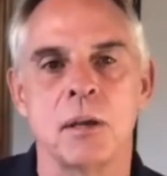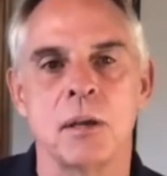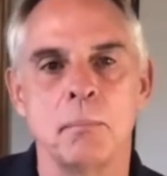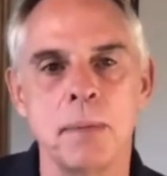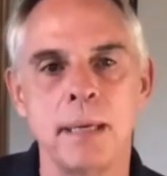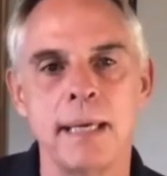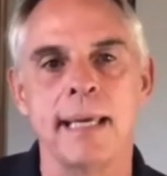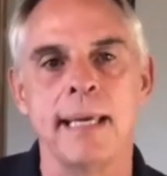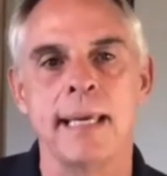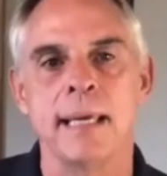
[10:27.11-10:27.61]

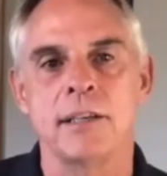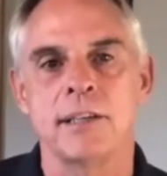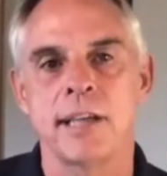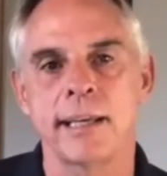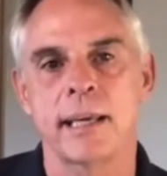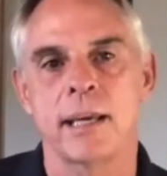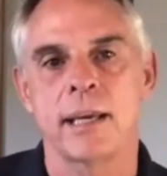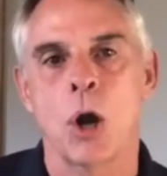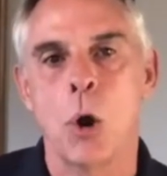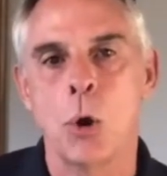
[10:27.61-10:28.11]
me
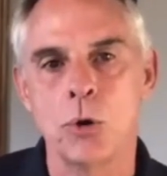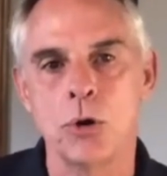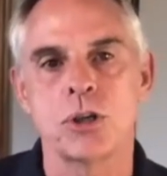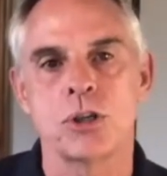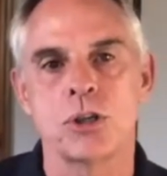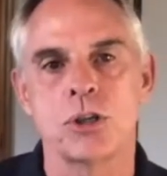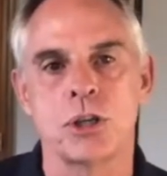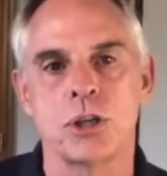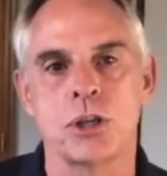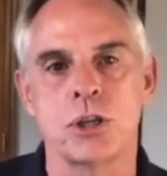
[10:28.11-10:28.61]
taking
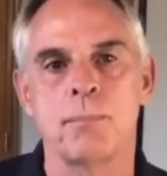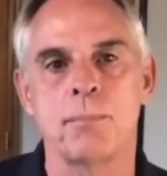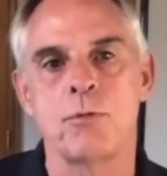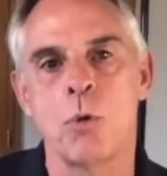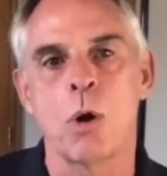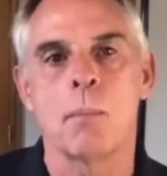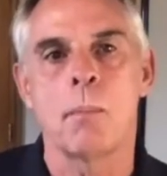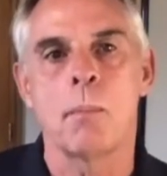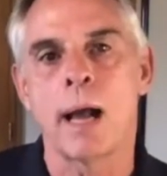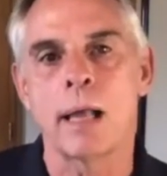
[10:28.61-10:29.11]
ownership for
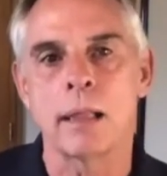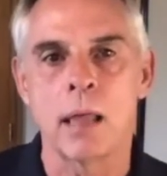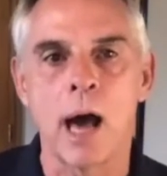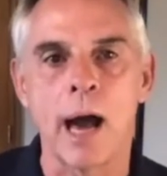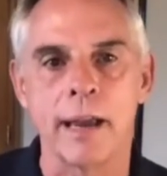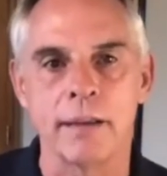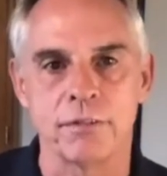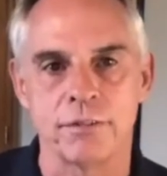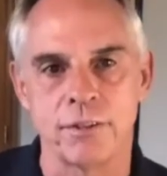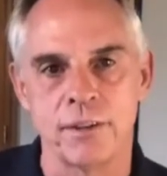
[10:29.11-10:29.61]
my
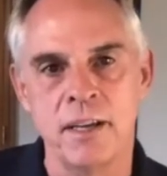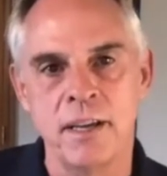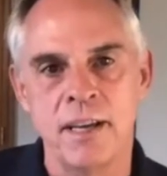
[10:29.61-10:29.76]
life.